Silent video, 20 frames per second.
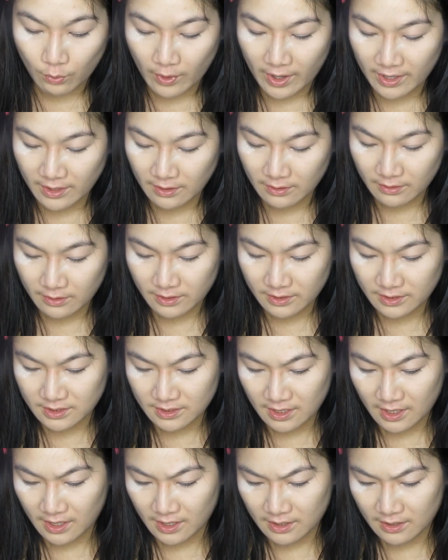1
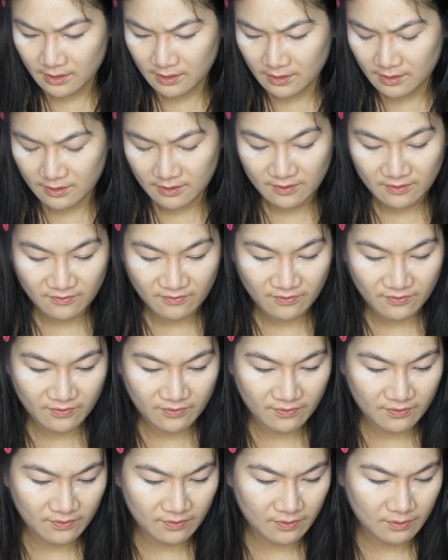looks kind
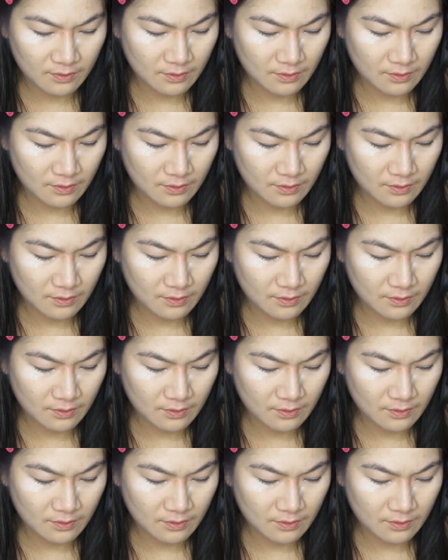of